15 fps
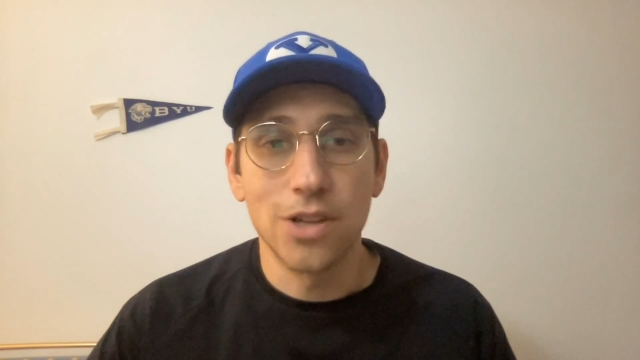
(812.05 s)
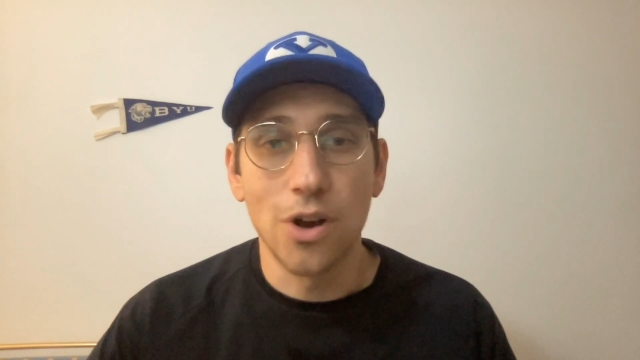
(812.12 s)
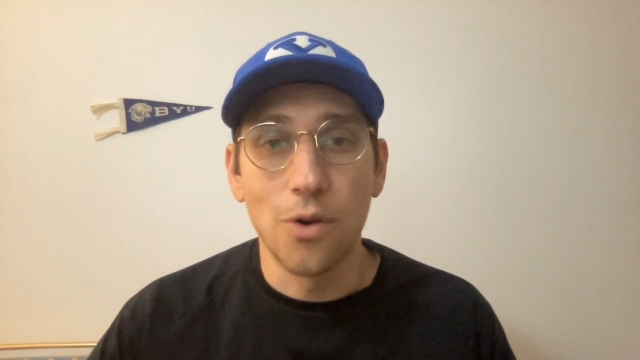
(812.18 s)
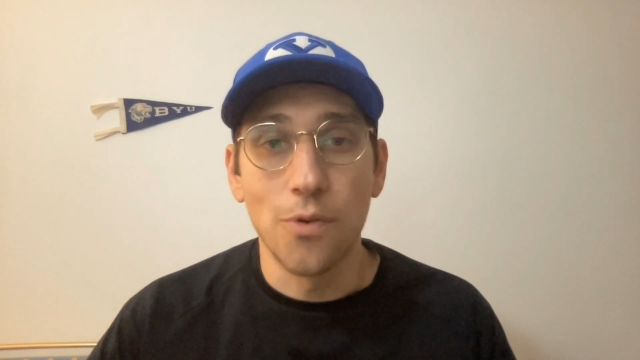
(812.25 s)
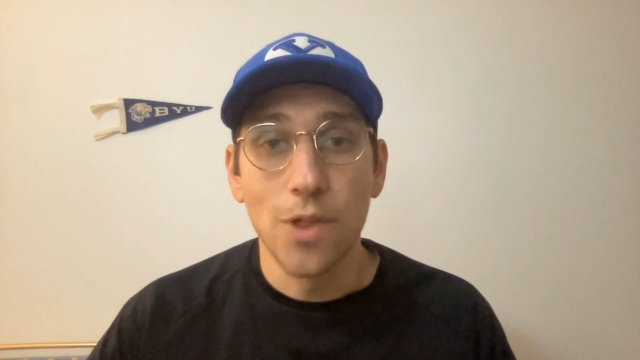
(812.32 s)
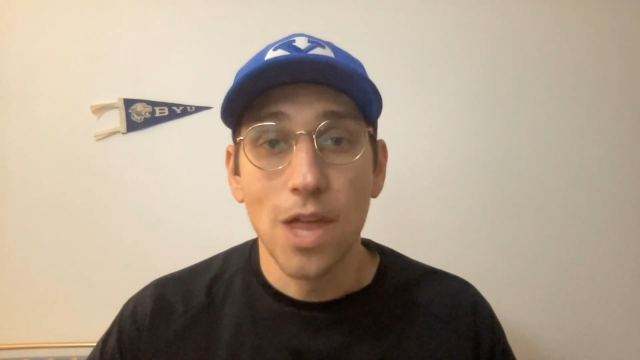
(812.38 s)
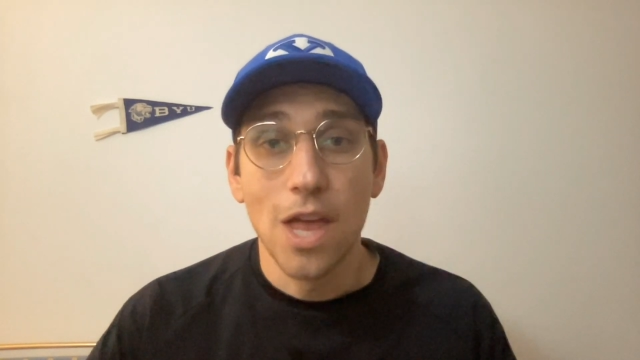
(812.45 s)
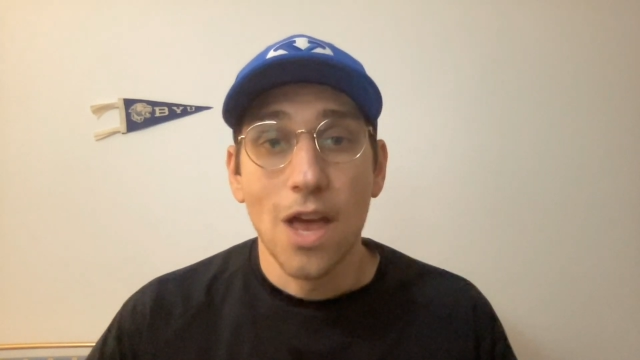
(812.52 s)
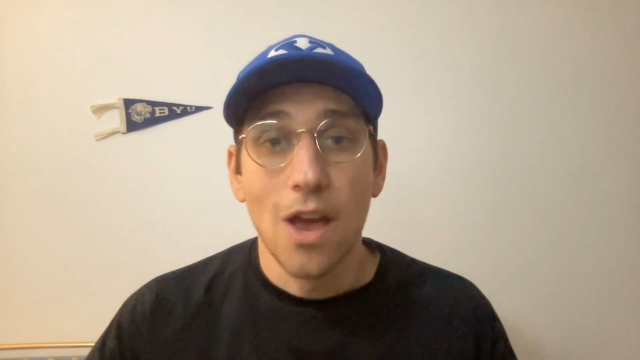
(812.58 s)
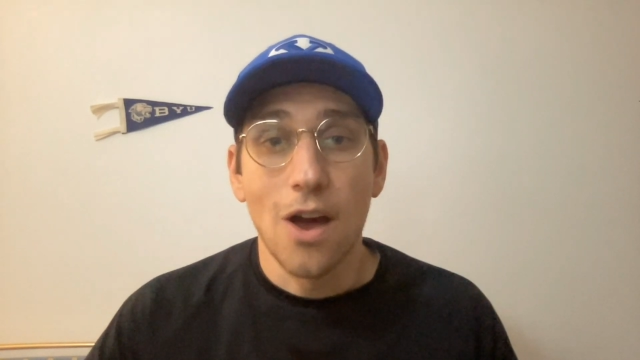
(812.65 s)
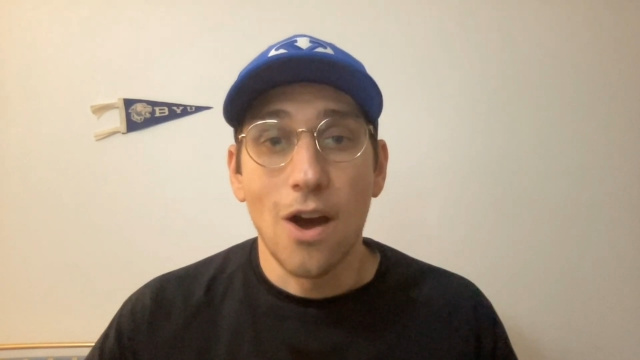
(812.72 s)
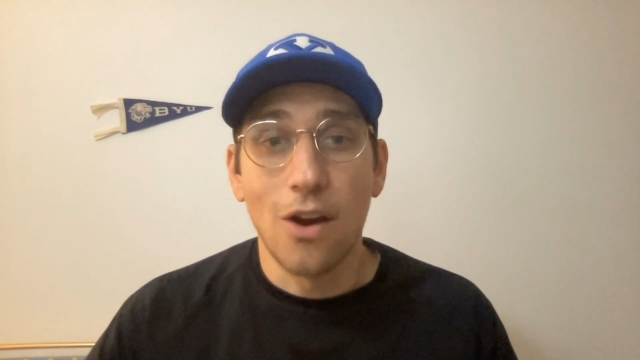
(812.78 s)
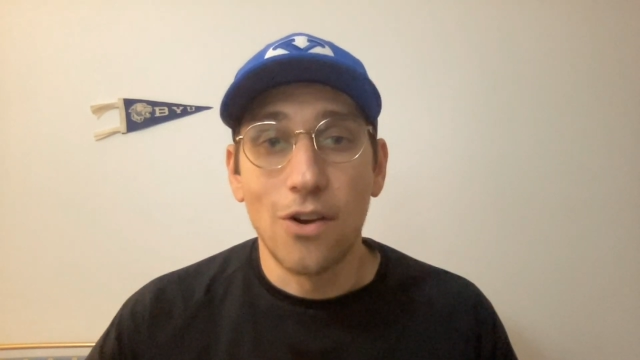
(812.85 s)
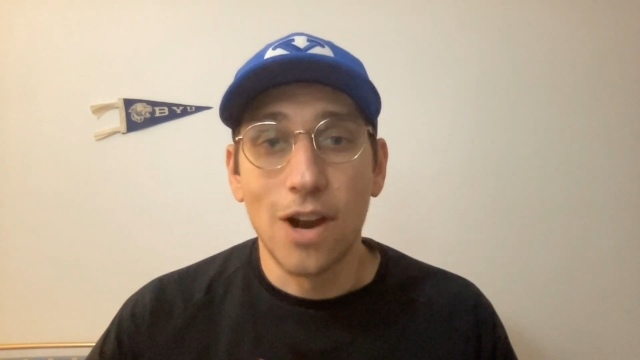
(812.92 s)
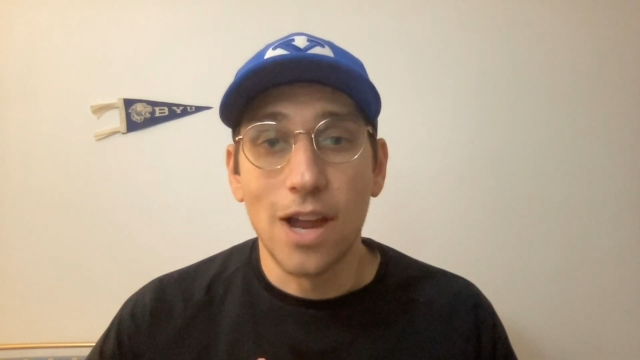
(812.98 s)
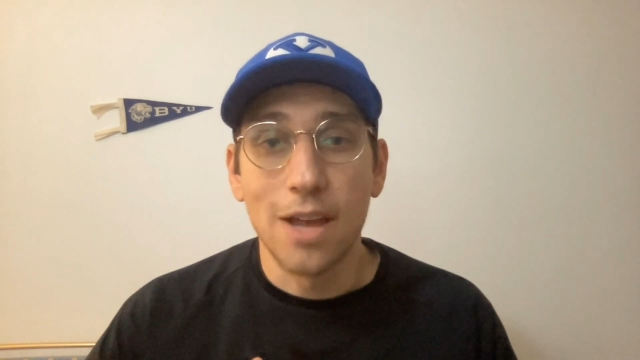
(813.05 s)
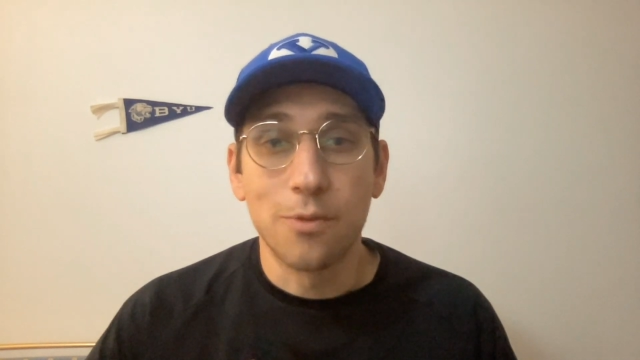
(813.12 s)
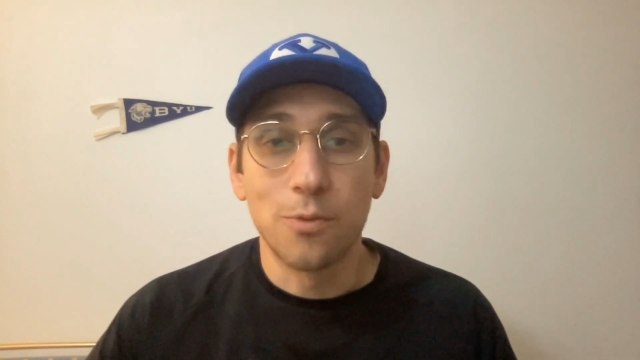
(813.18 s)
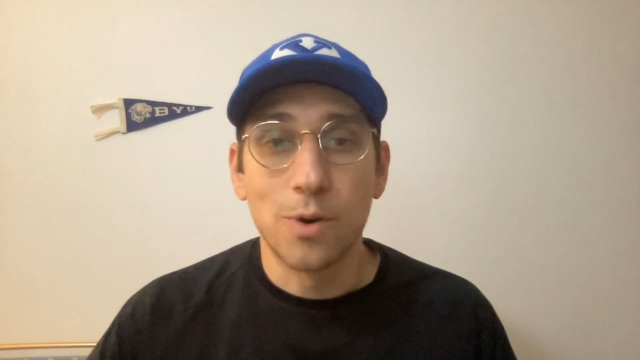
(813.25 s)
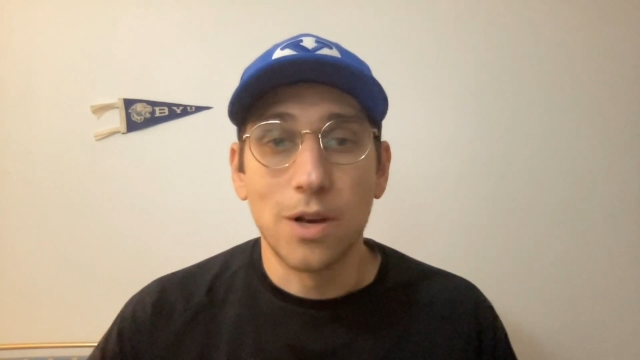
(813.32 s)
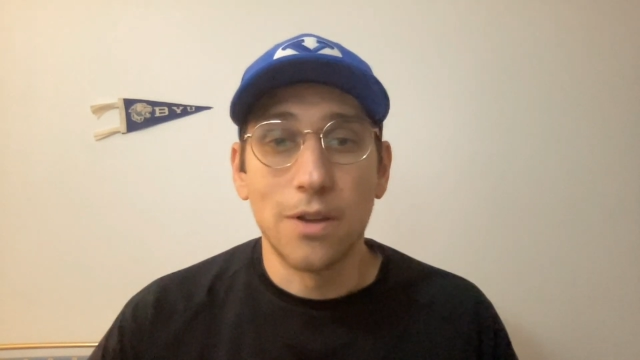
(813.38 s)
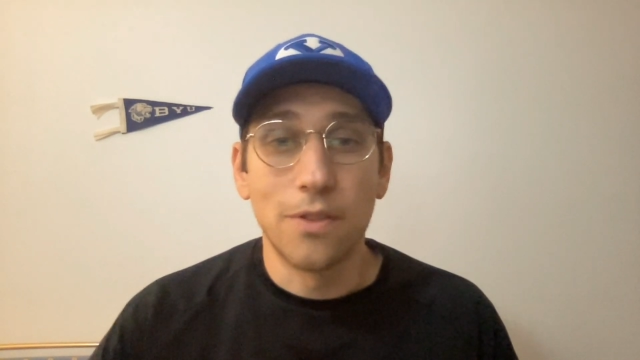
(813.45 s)
So, all
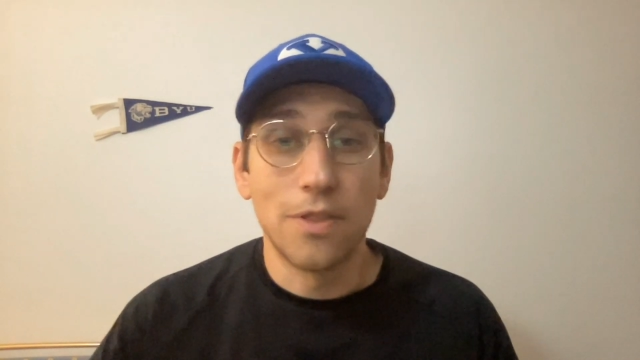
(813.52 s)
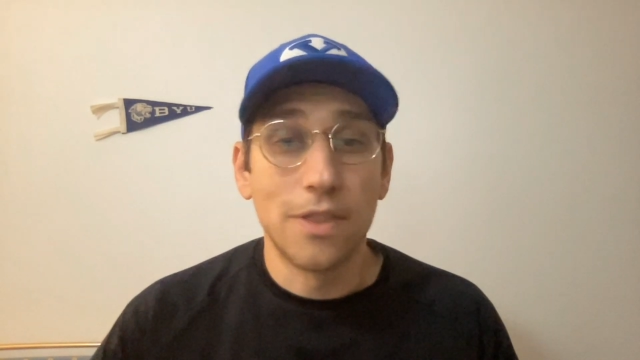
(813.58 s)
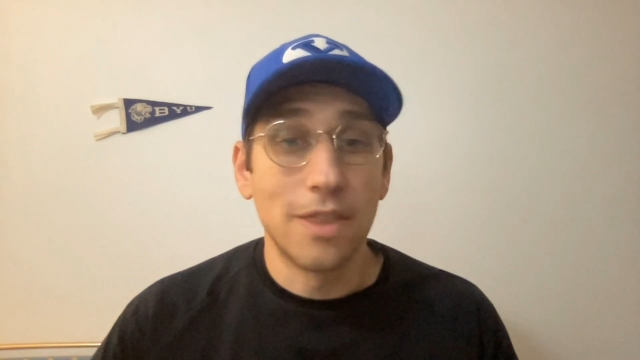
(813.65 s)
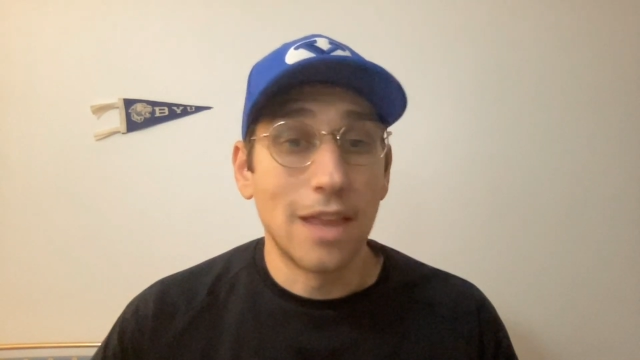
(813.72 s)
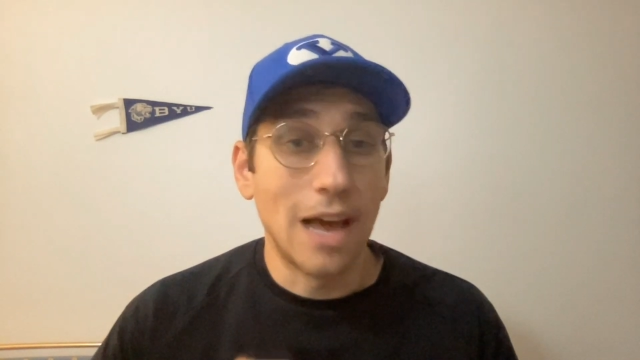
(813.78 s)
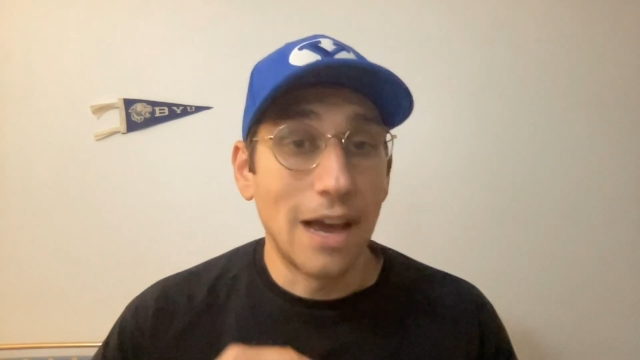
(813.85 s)
right, well,